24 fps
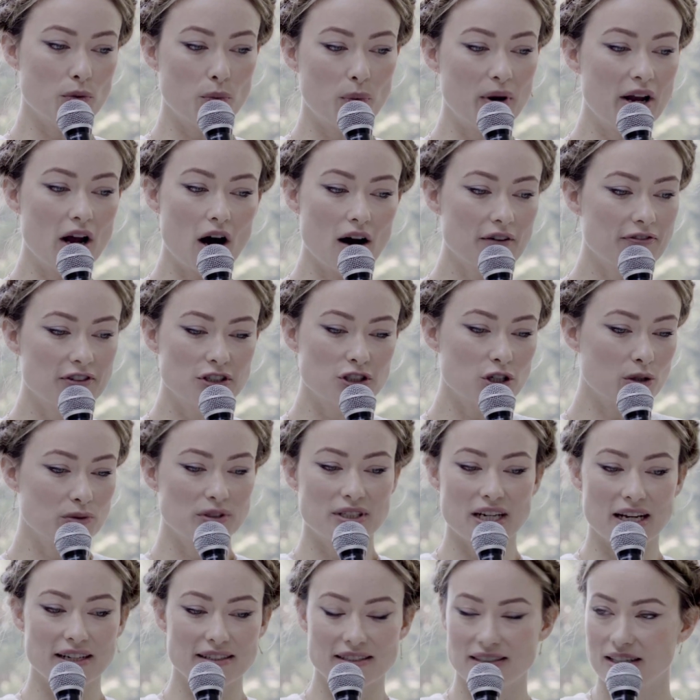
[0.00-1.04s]
we often
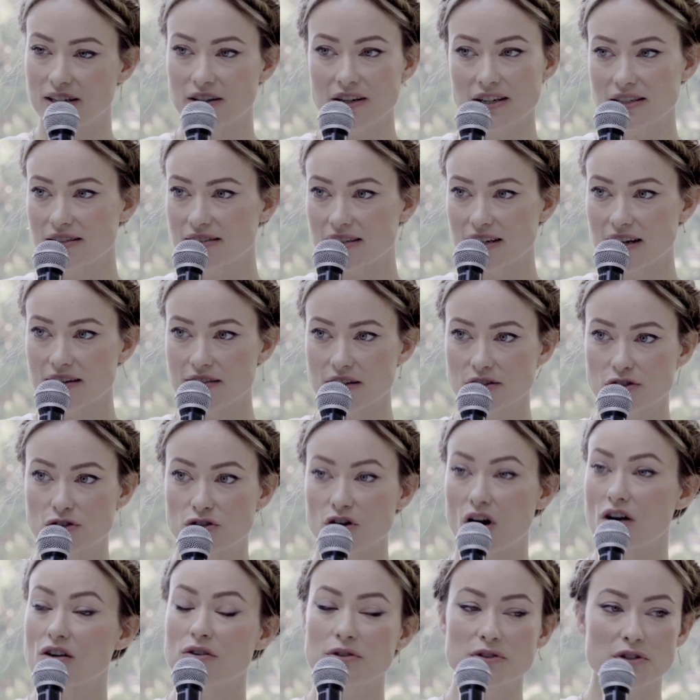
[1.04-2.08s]
don't take seriously, and the
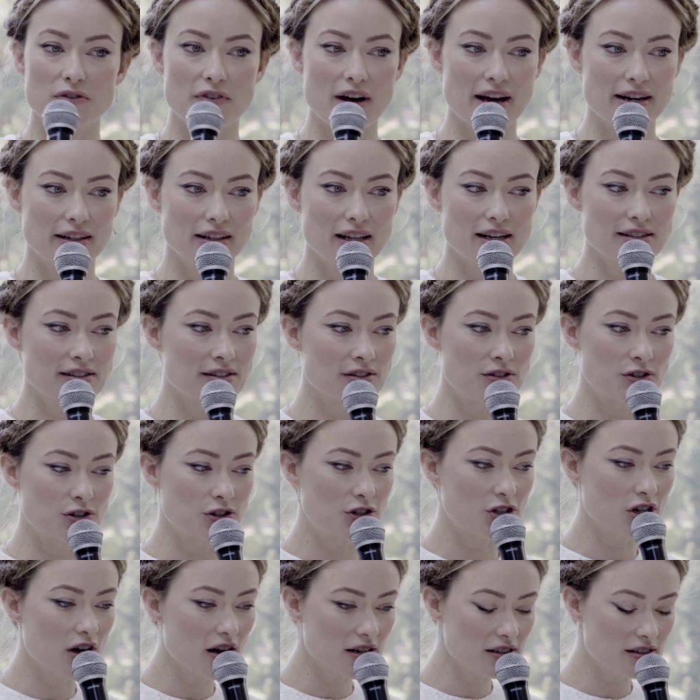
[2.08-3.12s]
struggles of adolescence are
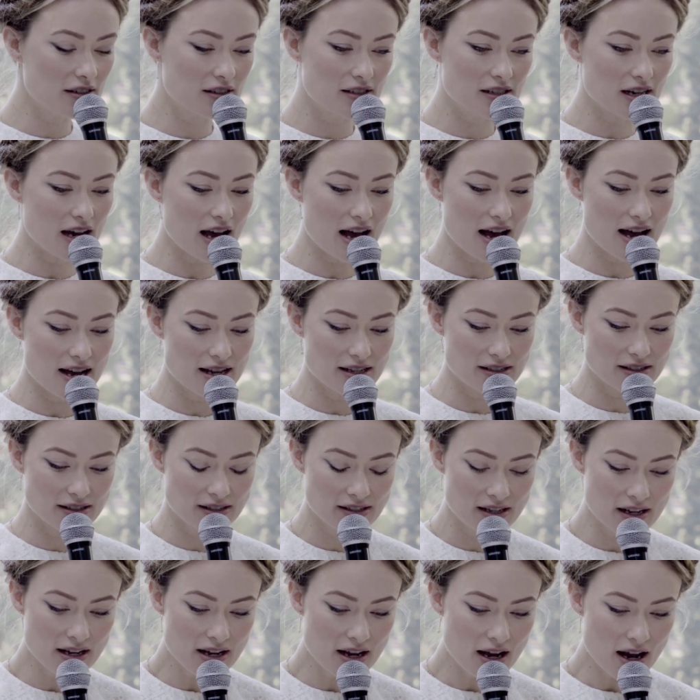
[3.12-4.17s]
just
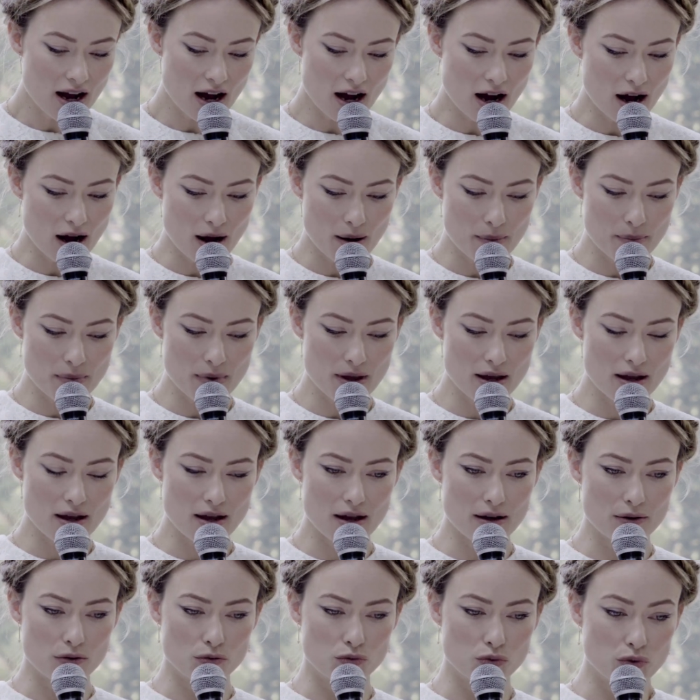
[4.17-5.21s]
as um,
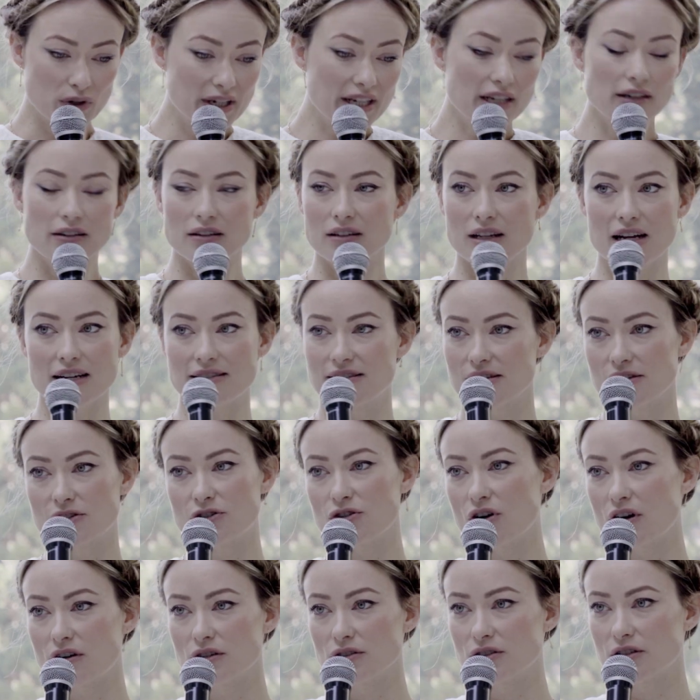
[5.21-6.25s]
real as the
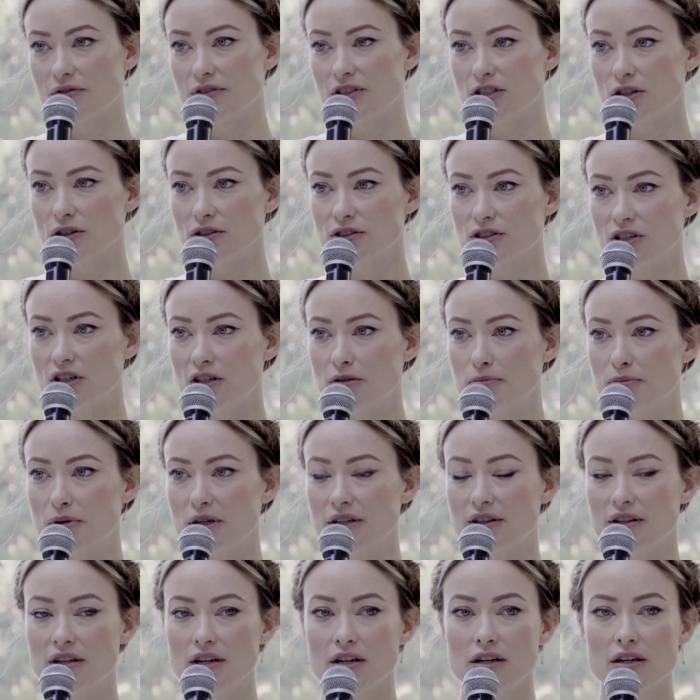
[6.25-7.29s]
struggles of adulthood,
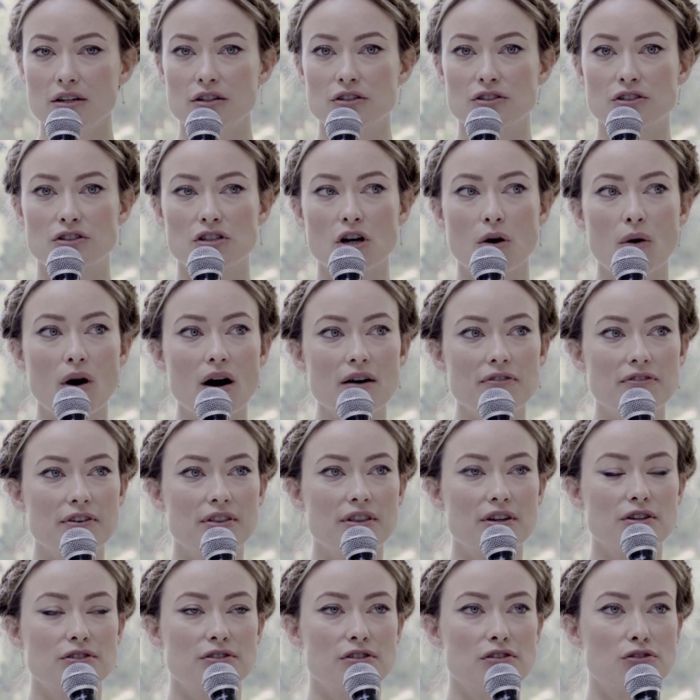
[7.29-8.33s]
but so
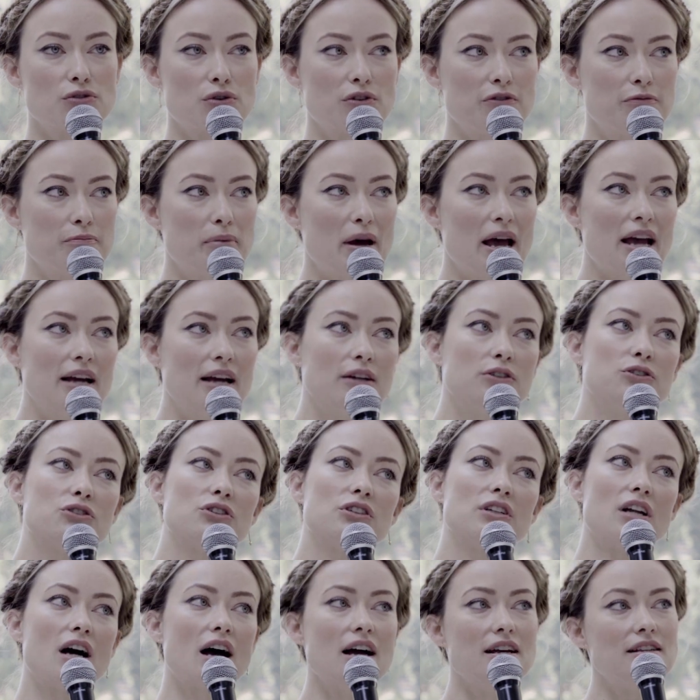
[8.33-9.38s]
often there's this sort of
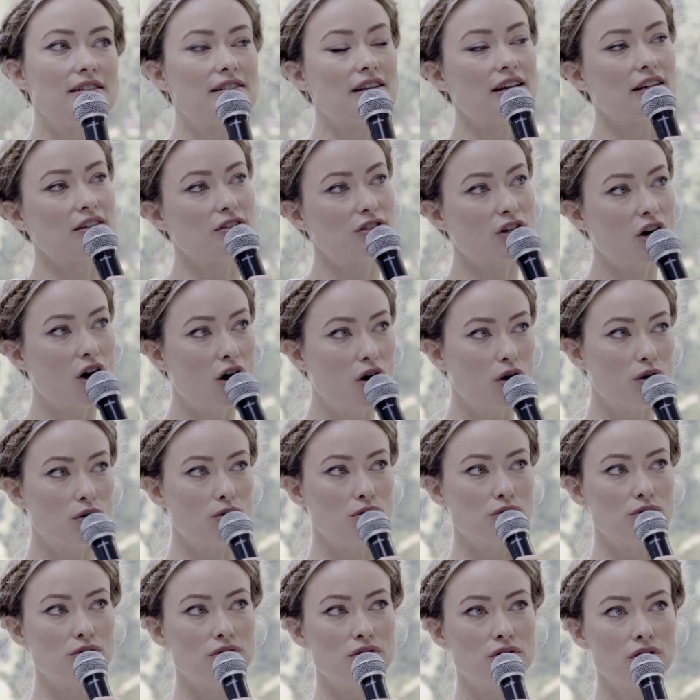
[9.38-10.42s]
patronizing
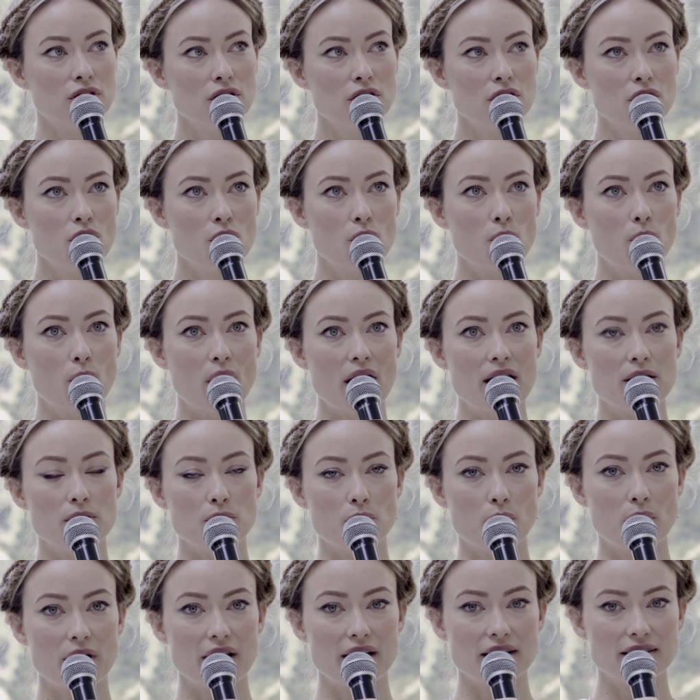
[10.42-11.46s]
tone
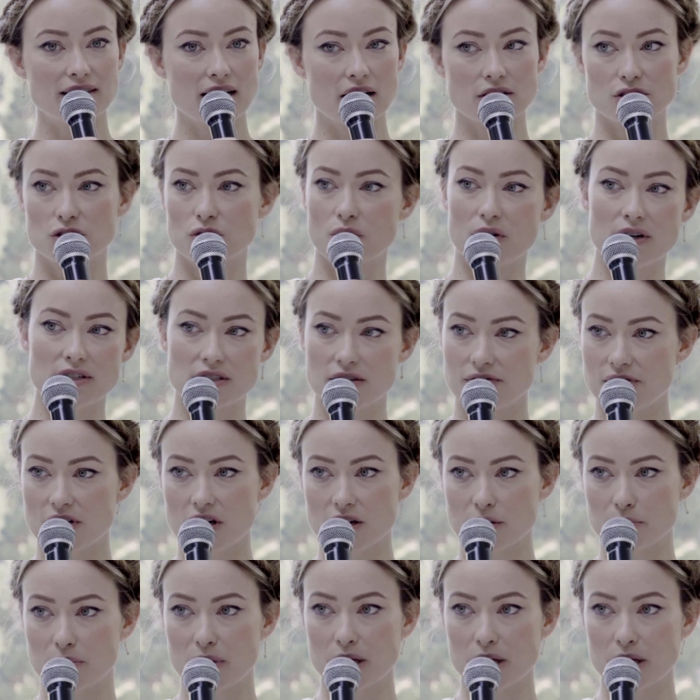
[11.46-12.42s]
when we tell stories of young